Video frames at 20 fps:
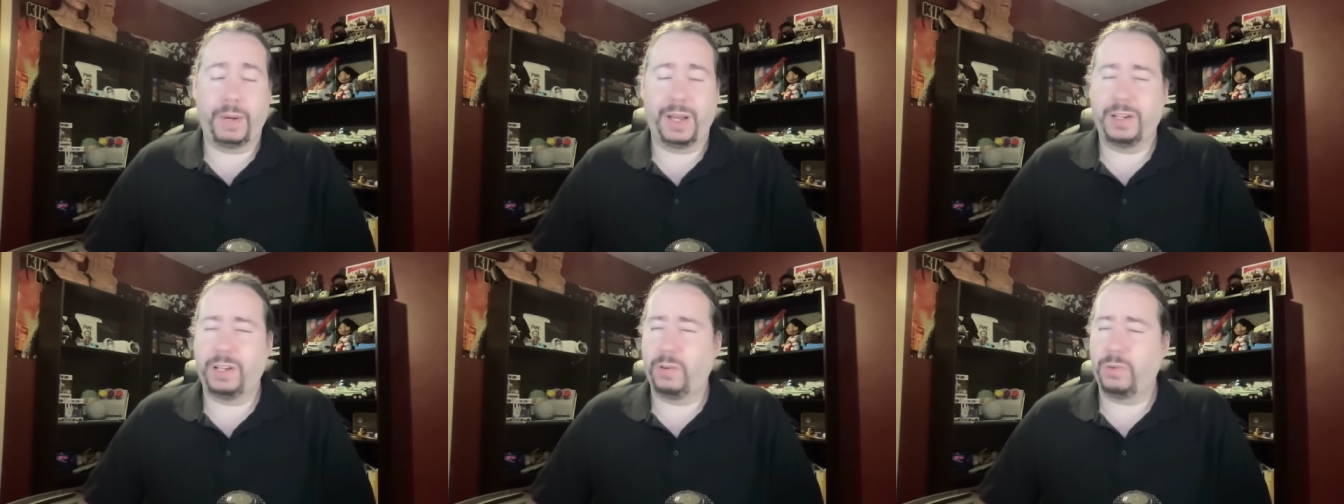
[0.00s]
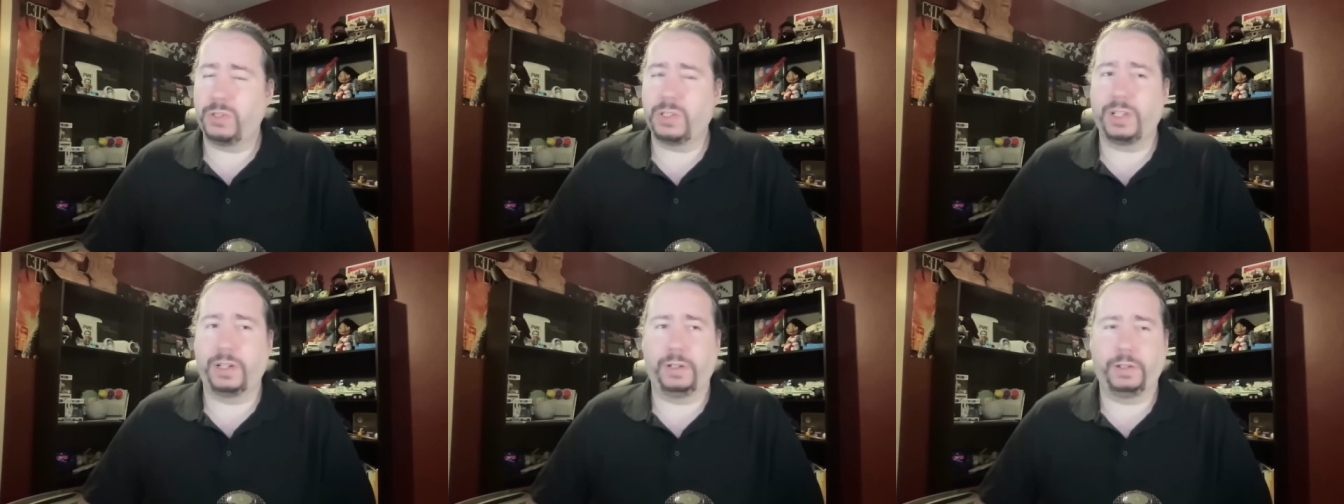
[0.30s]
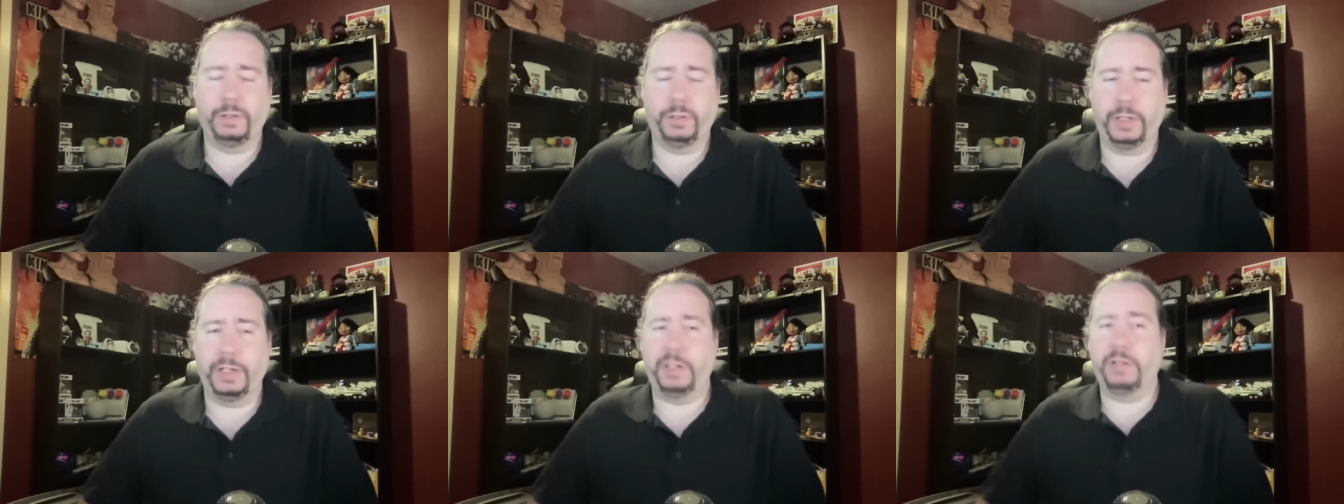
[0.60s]
I noticed a
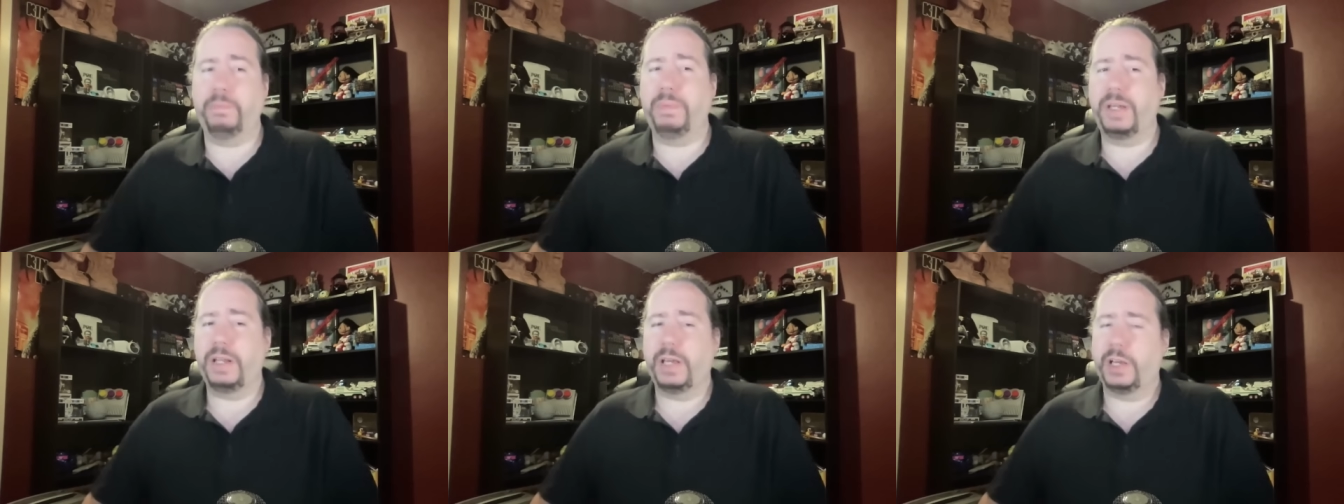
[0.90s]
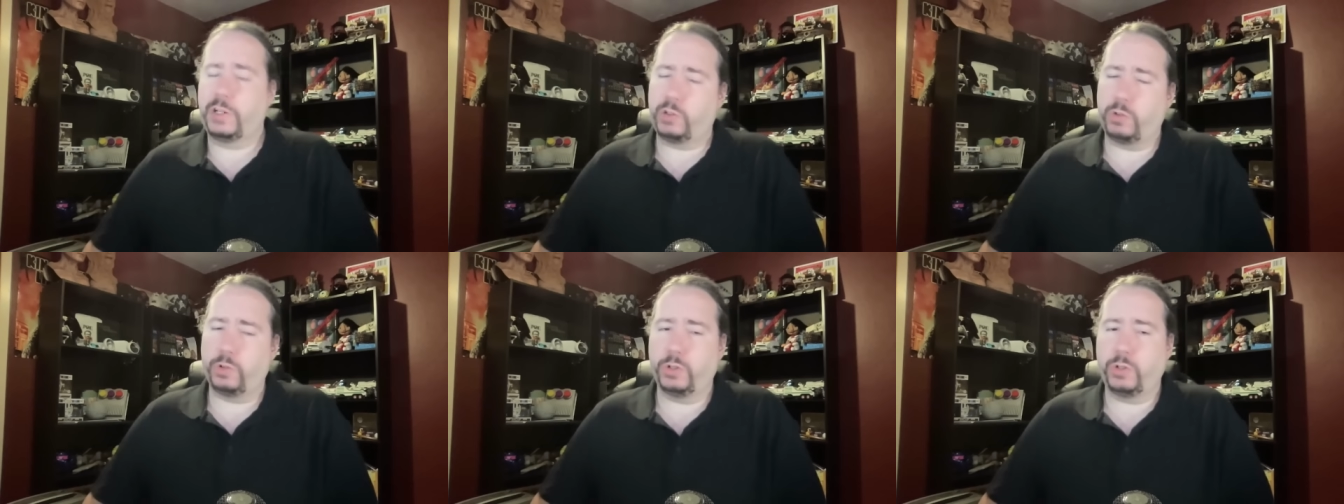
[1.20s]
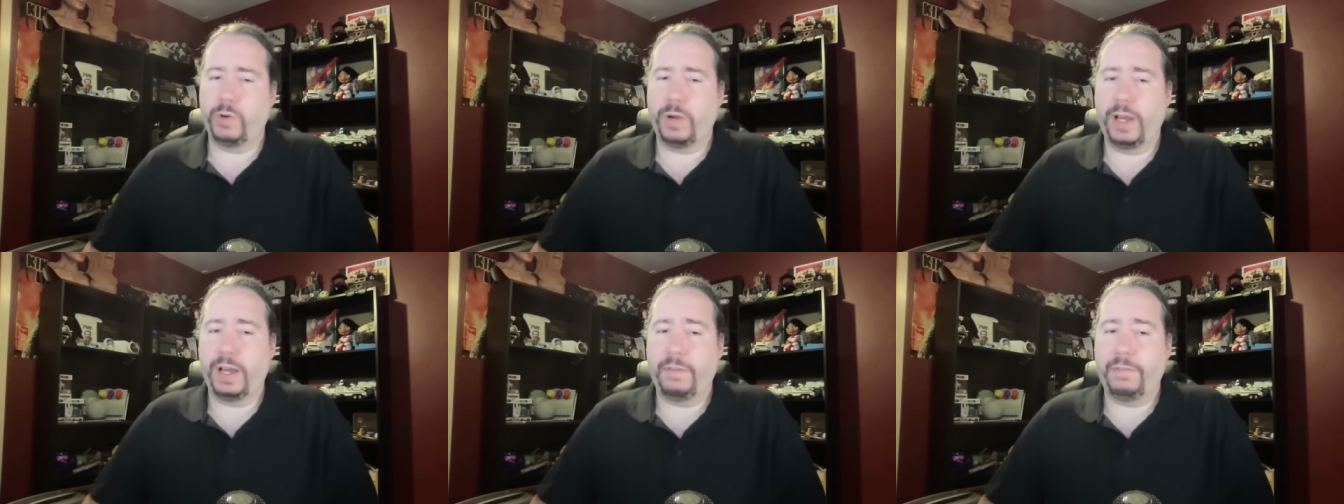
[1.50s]
little bit extra
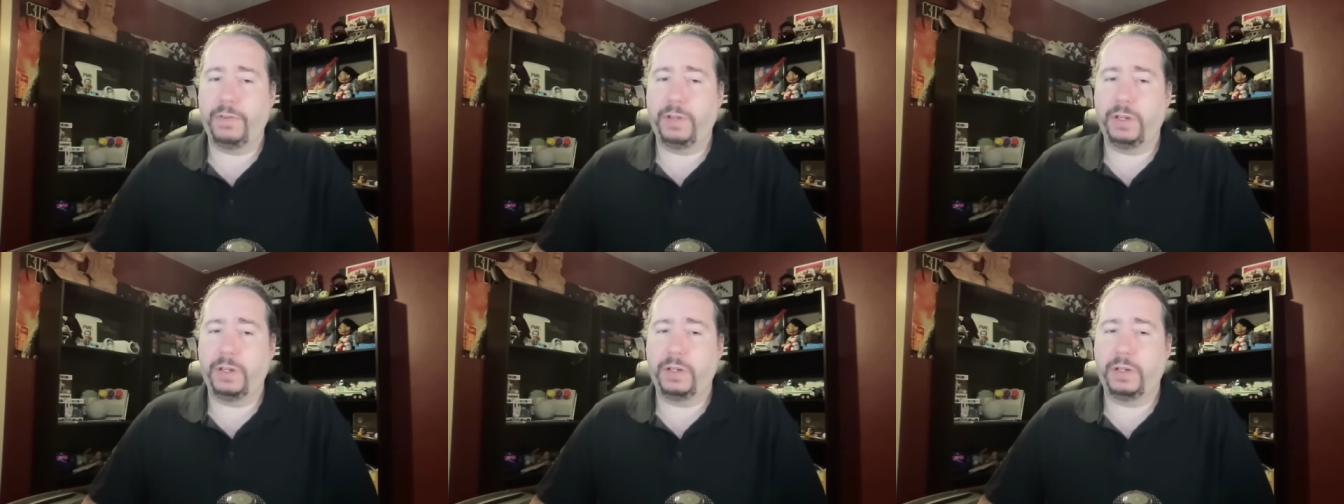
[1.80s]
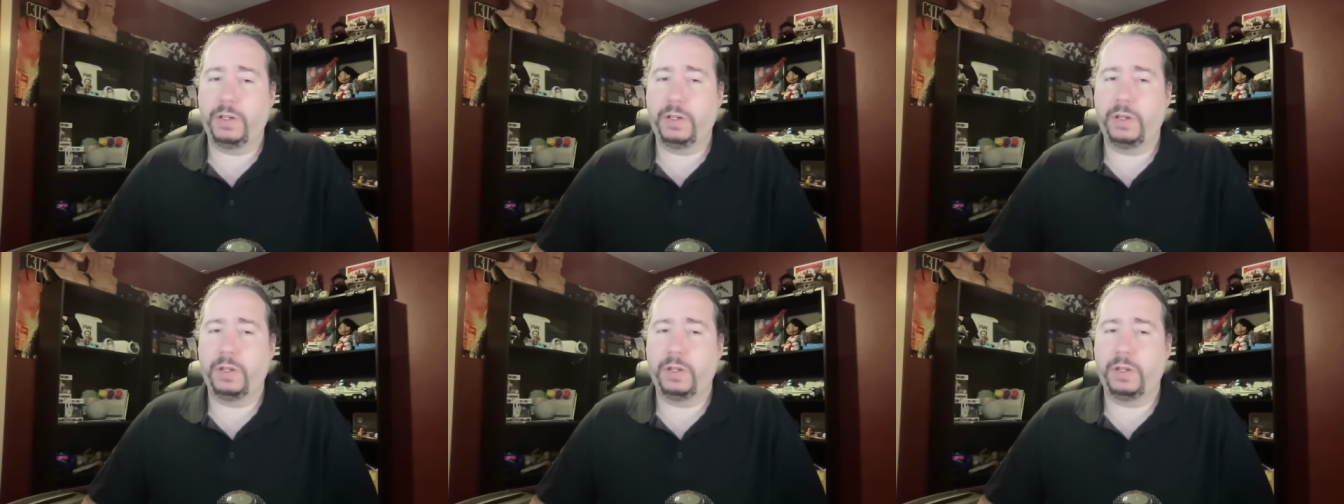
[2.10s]
traffic